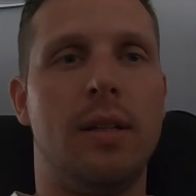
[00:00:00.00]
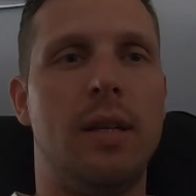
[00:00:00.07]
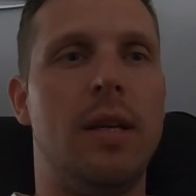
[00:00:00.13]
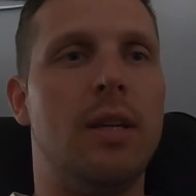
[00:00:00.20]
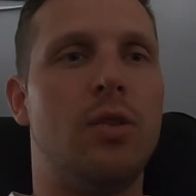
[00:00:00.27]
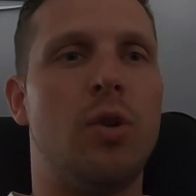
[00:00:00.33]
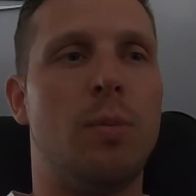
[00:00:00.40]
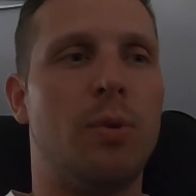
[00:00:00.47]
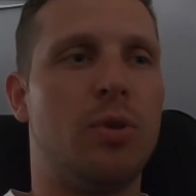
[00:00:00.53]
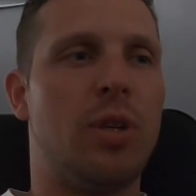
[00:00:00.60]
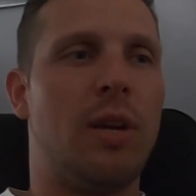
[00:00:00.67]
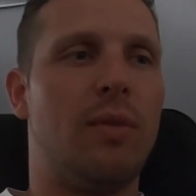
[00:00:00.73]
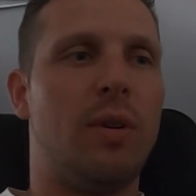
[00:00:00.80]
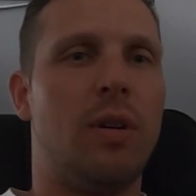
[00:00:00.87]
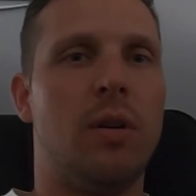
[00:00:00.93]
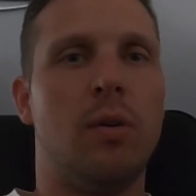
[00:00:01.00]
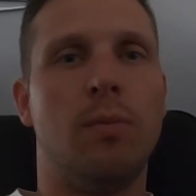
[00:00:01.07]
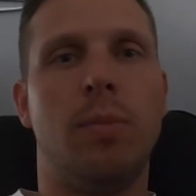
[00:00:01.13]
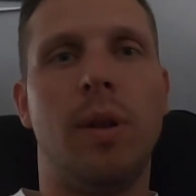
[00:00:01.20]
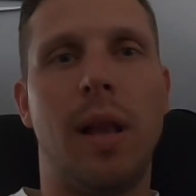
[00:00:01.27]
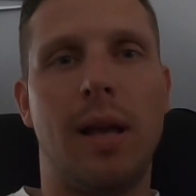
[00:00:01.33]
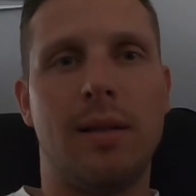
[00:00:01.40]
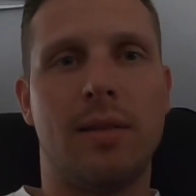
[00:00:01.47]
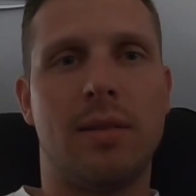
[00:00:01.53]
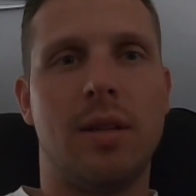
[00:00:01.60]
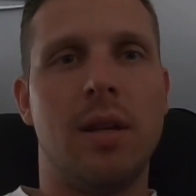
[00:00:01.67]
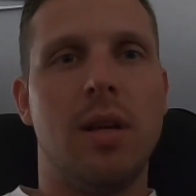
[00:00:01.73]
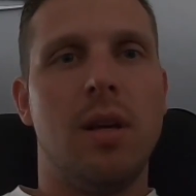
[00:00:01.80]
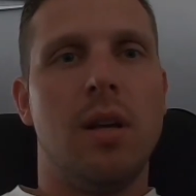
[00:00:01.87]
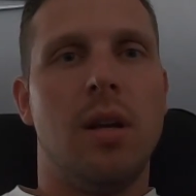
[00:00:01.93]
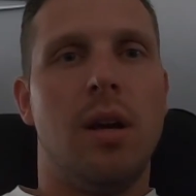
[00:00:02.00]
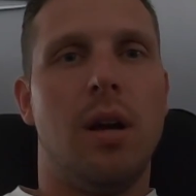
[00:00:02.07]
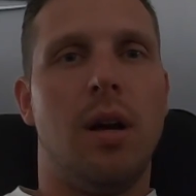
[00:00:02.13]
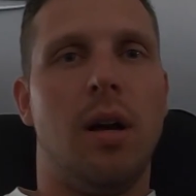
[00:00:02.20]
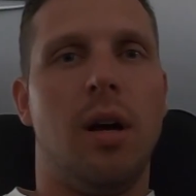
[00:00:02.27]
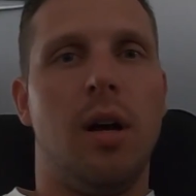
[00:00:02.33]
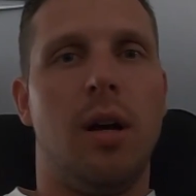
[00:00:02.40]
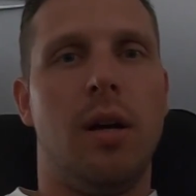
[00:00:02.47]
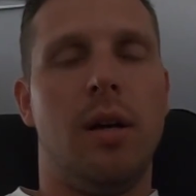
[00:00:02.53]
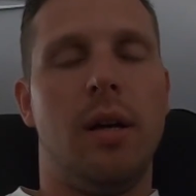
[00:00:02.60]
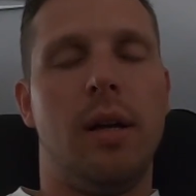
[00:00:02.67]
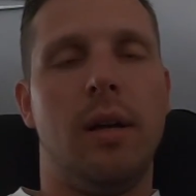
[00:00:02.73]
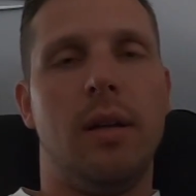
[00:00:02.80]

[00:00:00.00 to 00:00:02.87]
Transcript: the 777 Plus, uh,